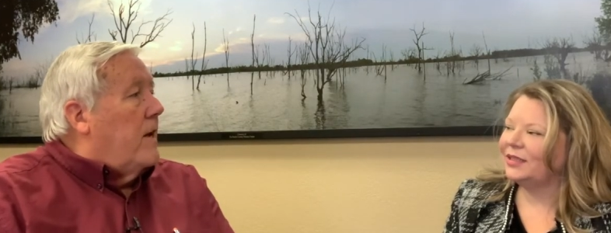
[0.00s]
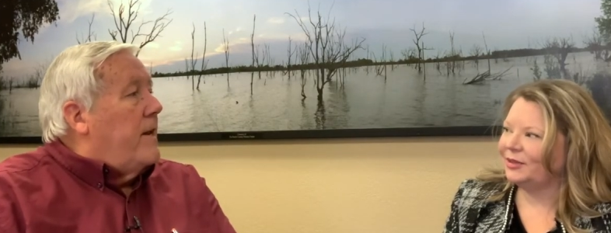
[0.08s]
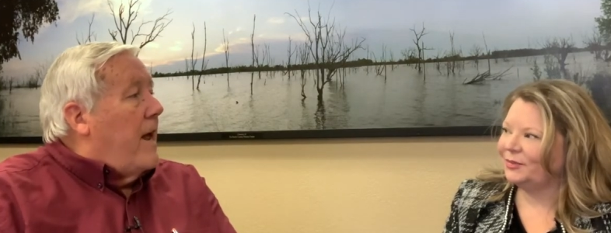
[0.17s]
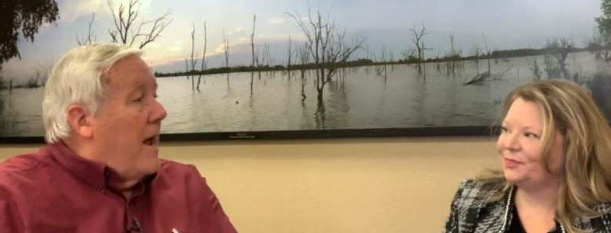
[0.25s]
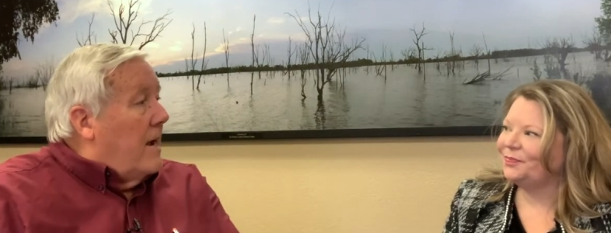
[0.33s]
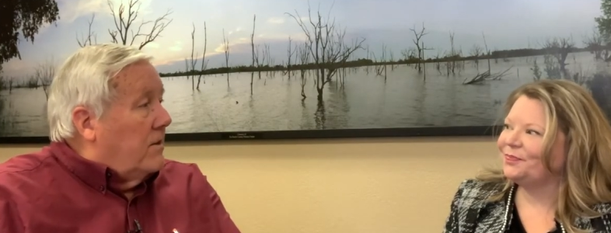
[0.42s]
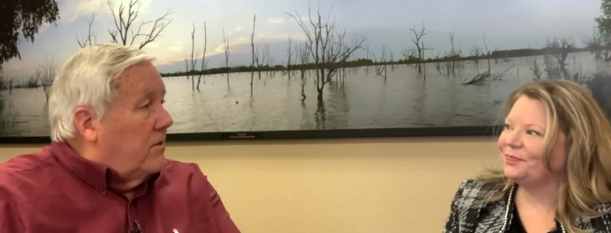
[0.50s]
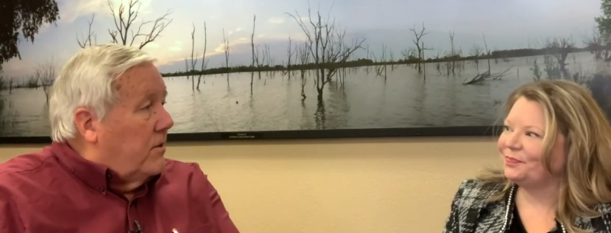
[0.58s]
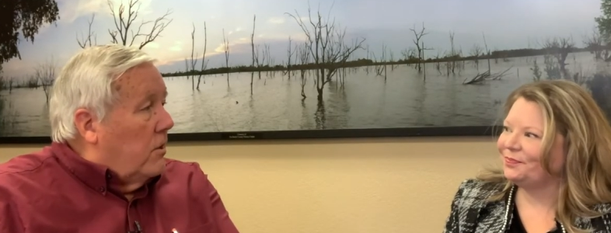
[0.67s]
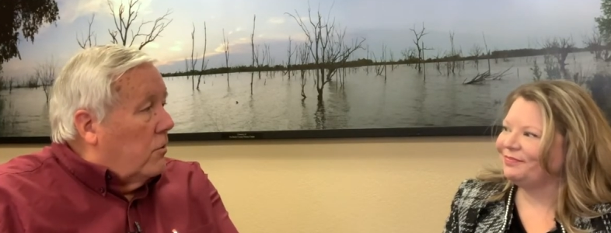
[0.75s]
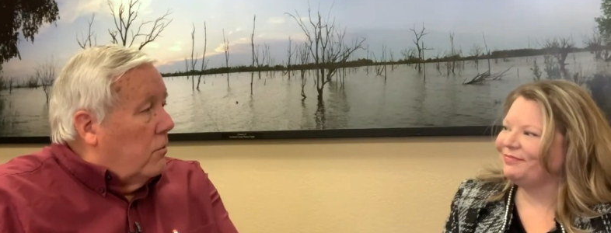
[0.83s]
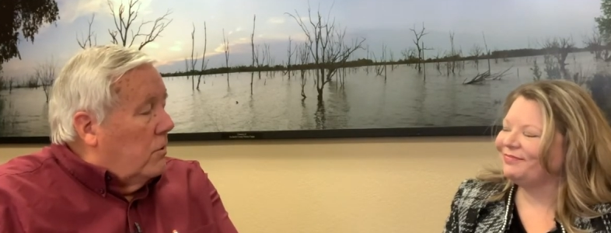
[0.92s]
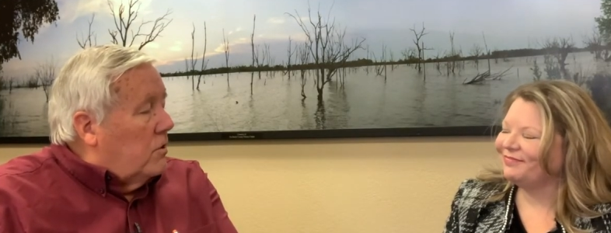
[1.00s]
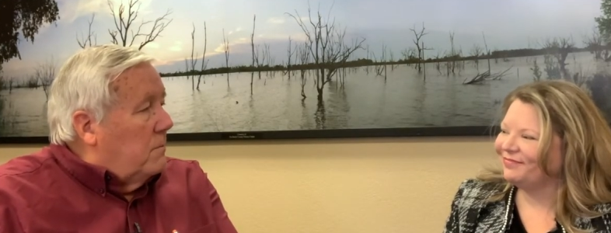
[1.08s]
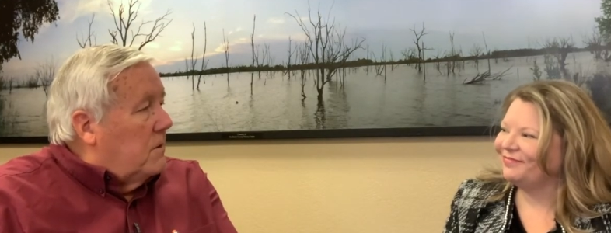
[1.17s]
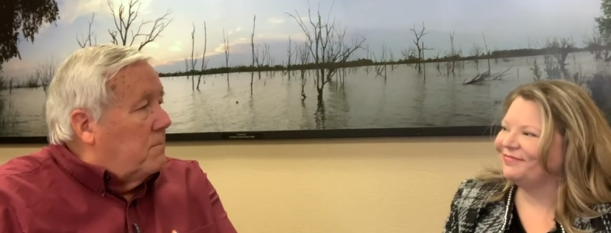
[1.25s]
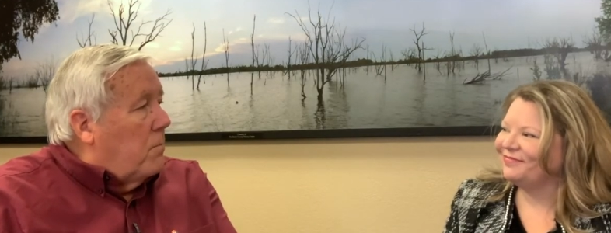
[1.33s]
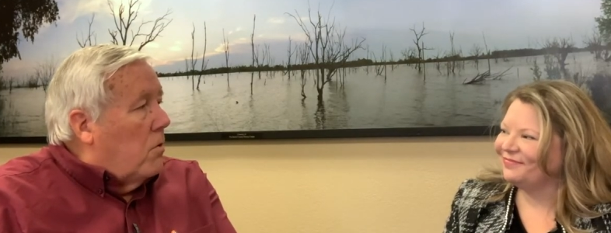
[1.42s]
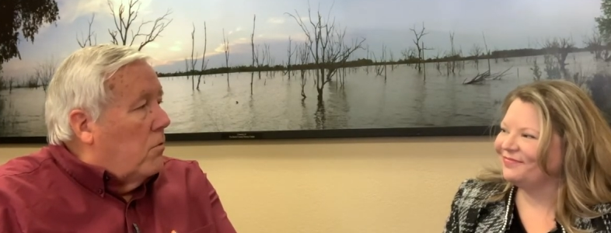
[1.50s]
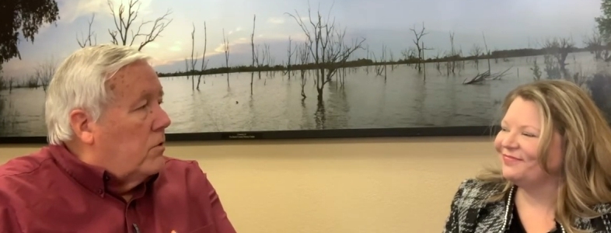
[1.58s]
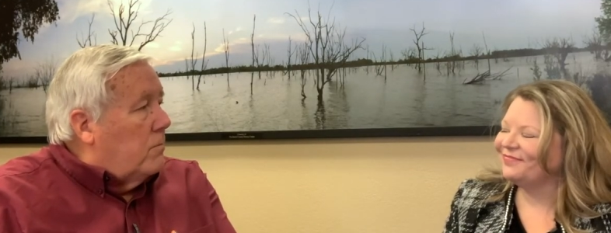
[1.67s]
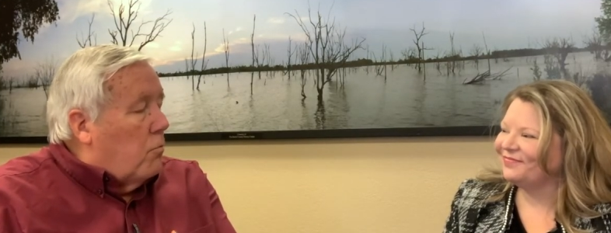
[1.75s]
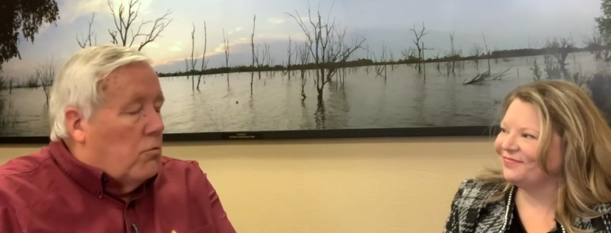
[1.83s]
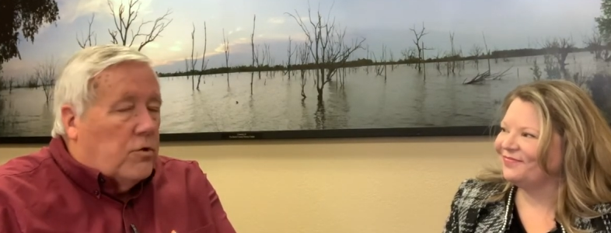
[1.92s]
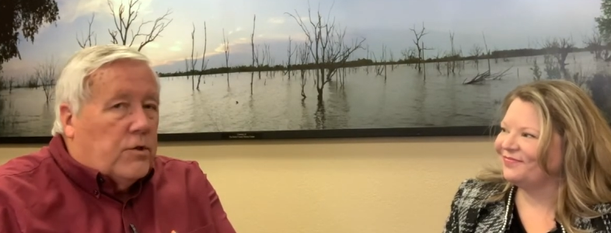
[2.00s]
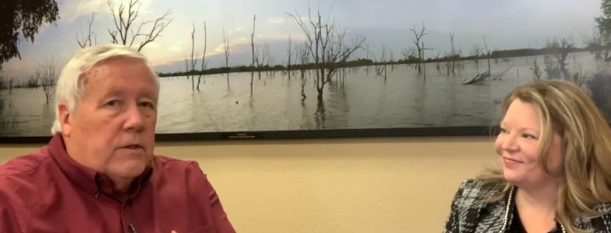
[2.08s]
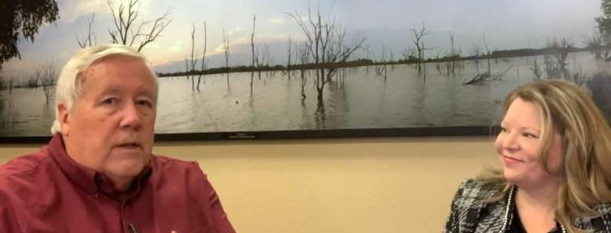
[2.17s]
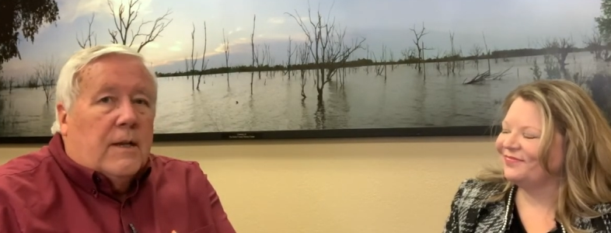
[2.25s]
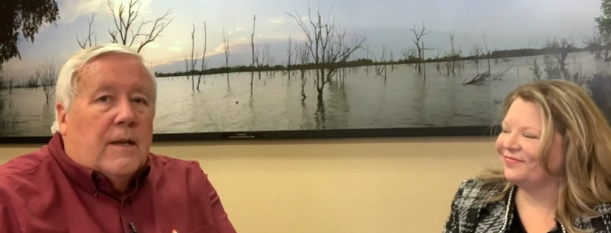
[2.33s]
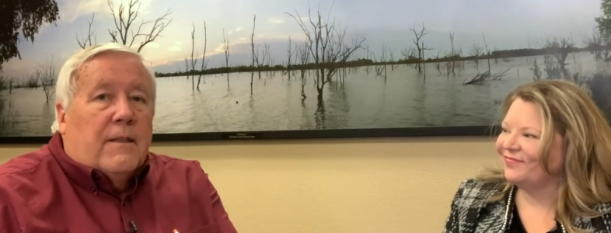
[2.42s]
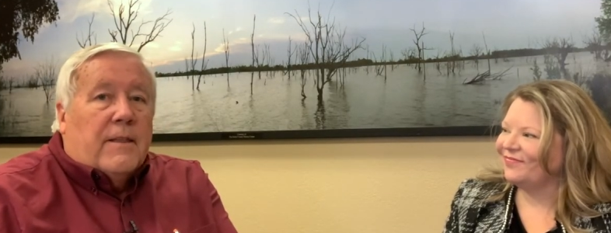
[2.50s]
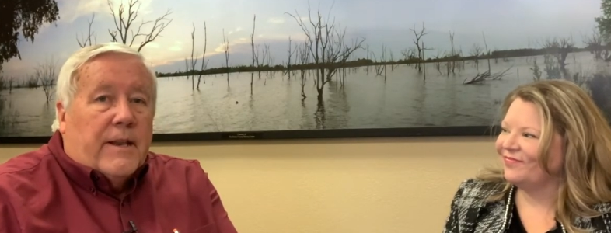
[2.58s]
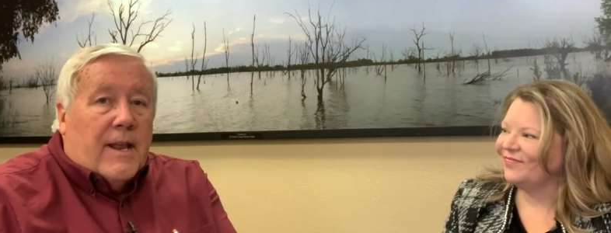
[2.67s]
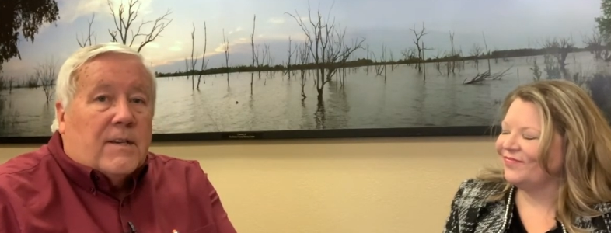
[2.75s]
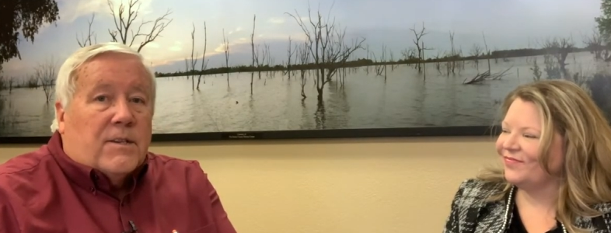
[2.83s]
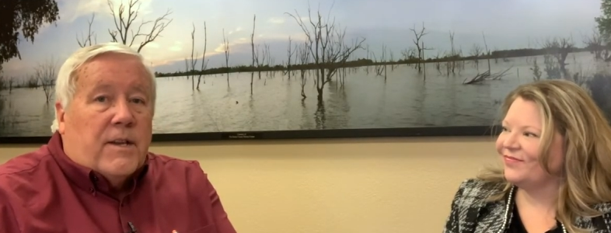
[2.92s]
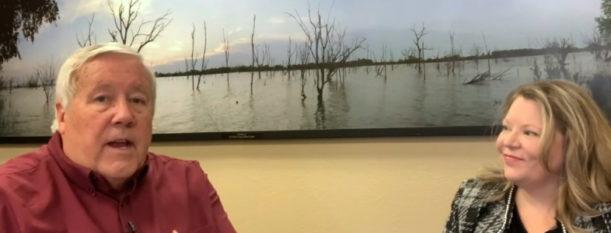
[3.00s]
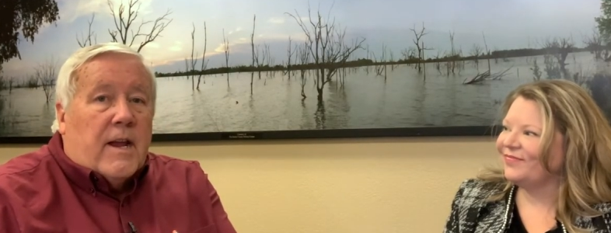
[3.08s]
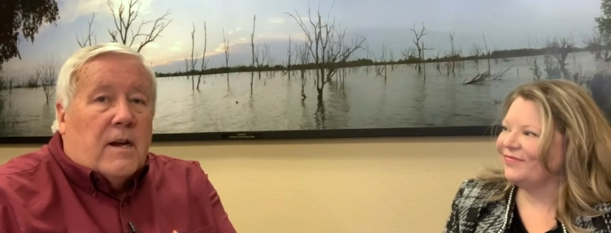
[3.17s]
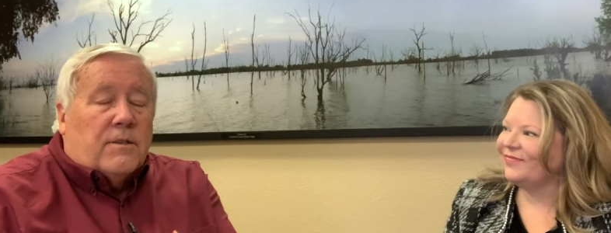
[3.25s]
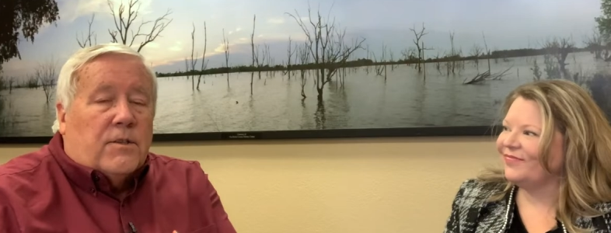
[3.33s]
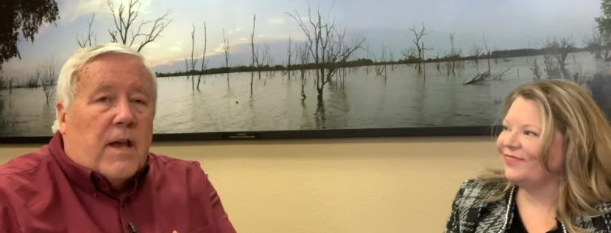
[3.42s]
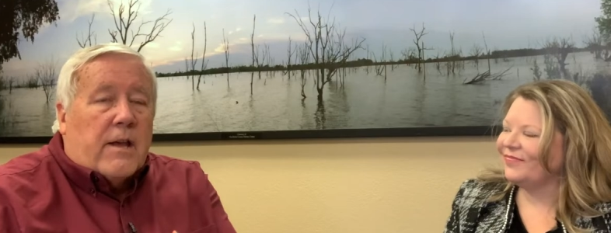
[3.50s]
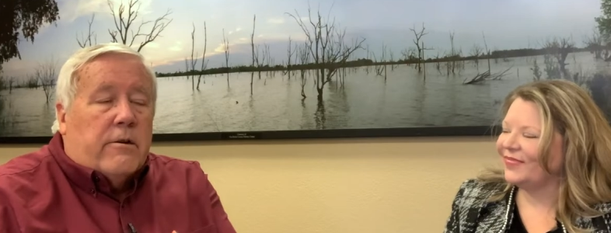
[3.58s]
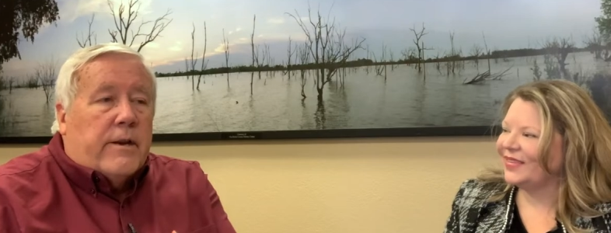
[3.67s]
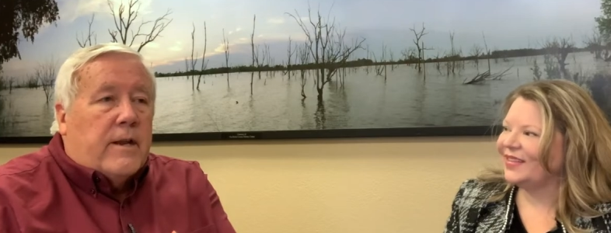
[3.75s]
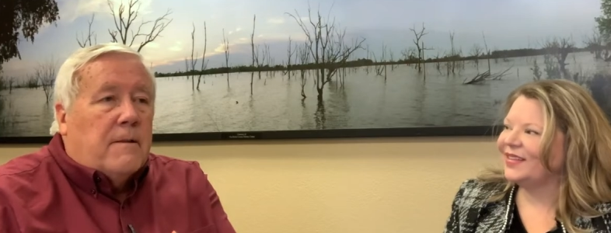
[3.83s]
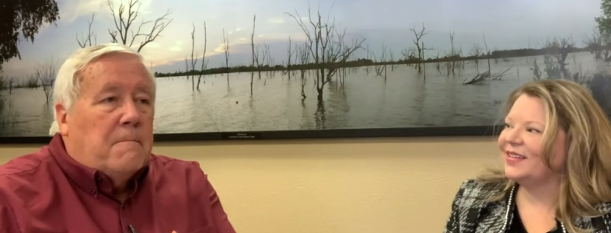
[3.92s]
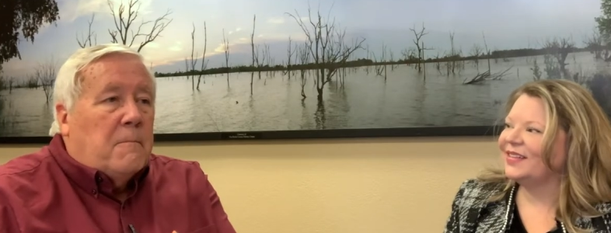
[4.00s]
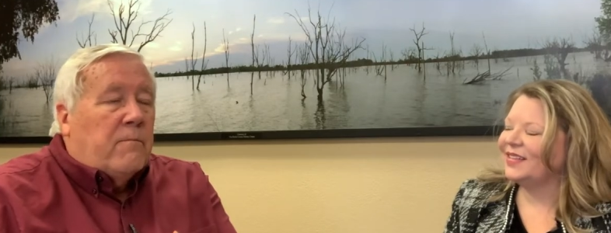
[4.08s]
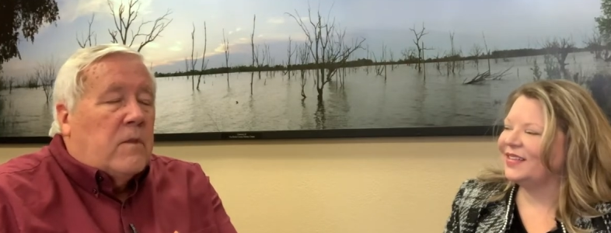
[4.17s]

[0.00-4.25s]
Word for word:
Speaker 1: then has their Christmas portion the next day on Saturday.